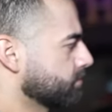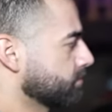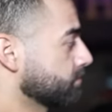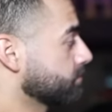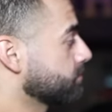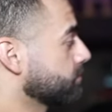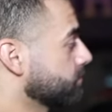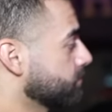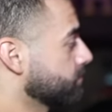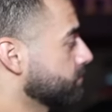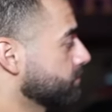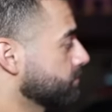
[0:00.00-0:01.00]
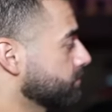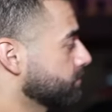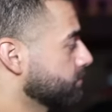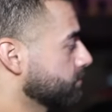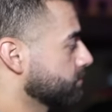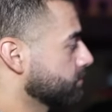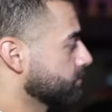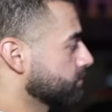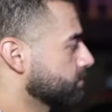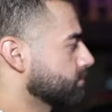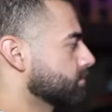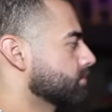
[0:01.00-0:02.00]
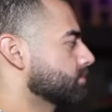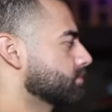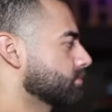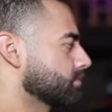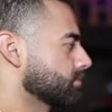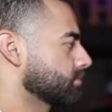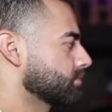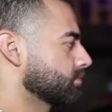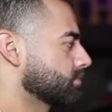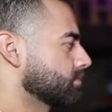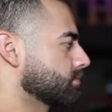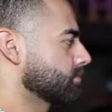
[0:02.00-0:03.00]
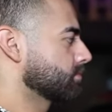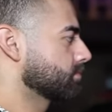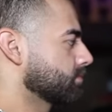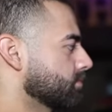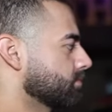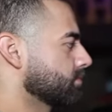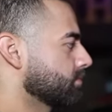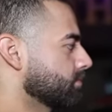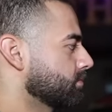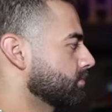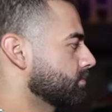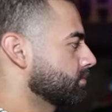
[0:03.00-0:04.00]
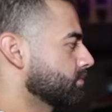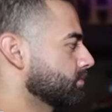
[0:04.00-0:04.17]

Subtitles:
This person isn't speaking.